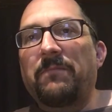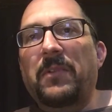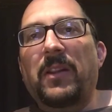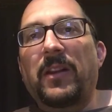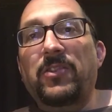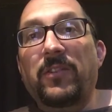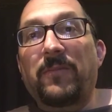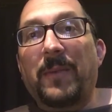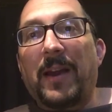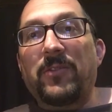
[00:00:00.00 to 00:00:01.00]
collection
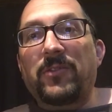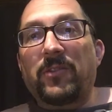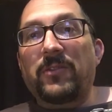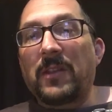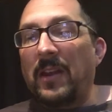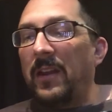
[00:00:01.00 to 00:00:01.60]
of Mausers,